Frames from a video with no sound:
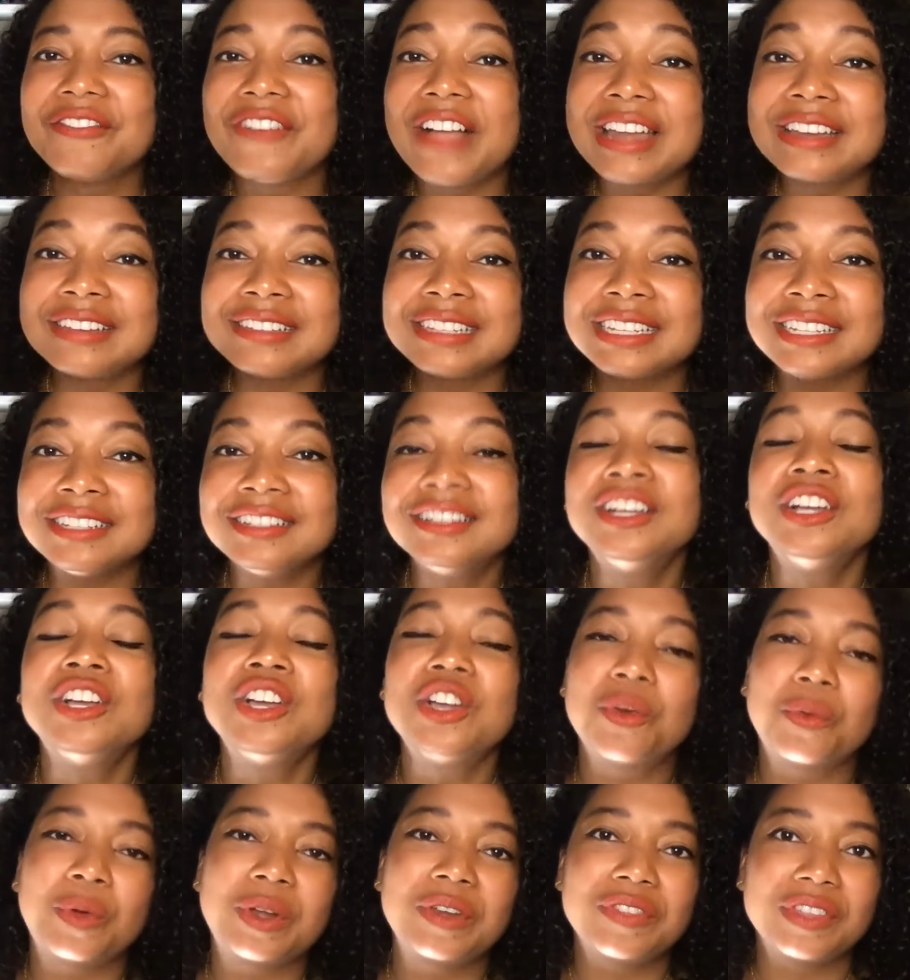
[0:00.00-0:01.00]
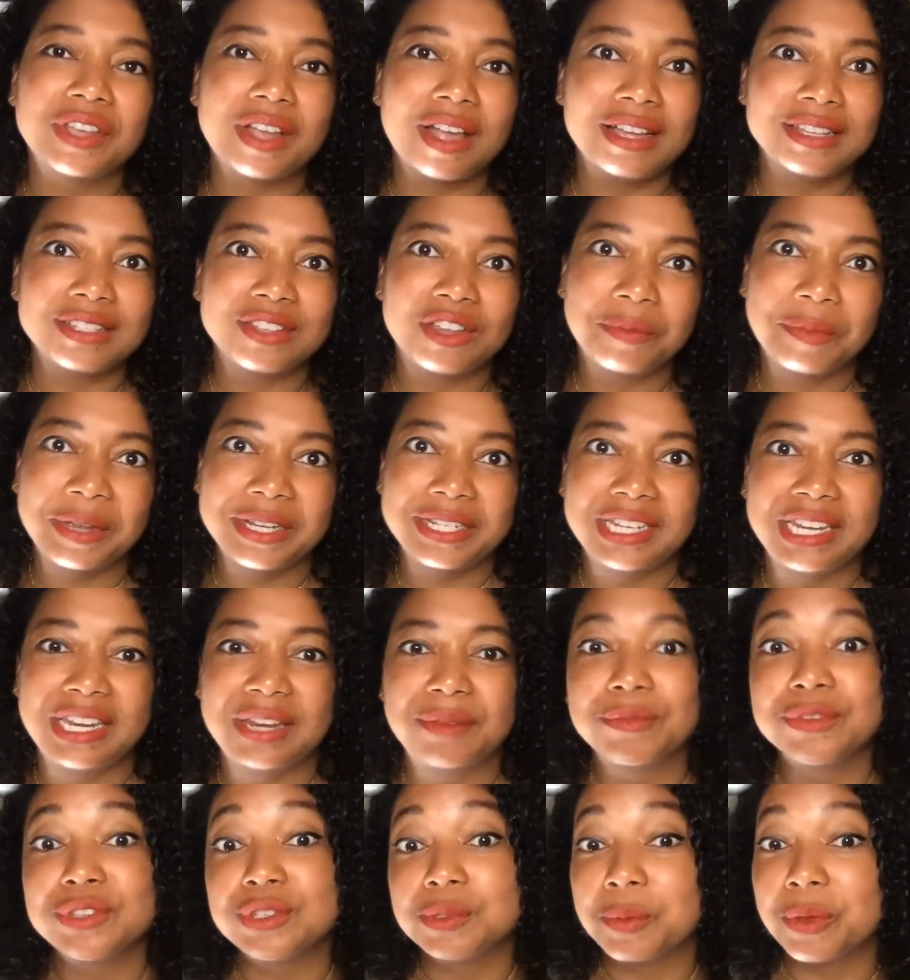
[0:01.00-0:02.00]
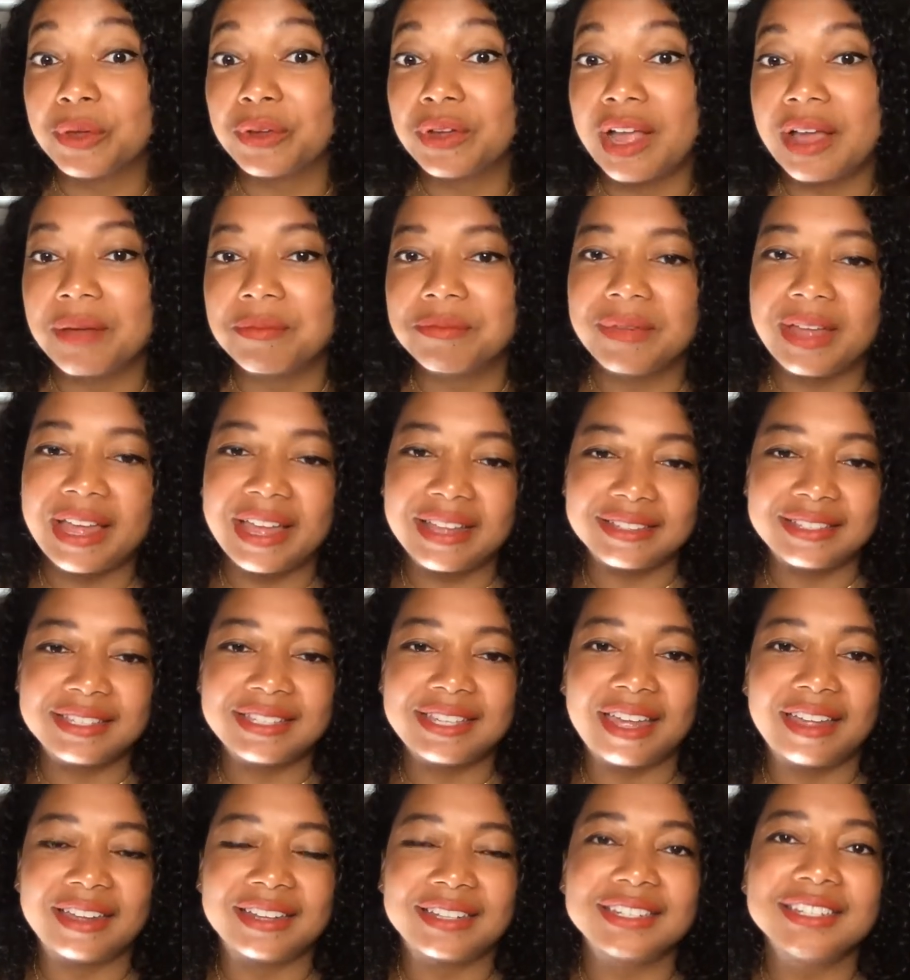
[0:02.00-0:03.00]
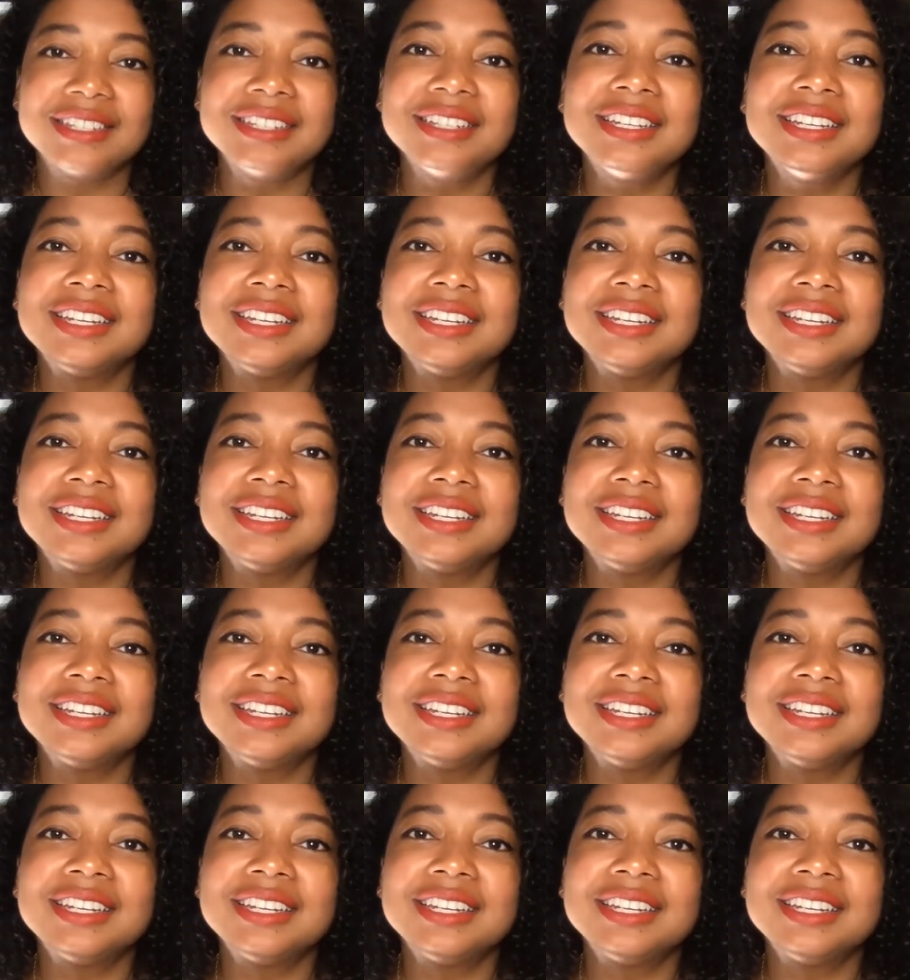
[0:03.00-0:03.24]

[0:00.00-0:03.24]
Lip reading: Finally, one of the guys on my team spoke up and said,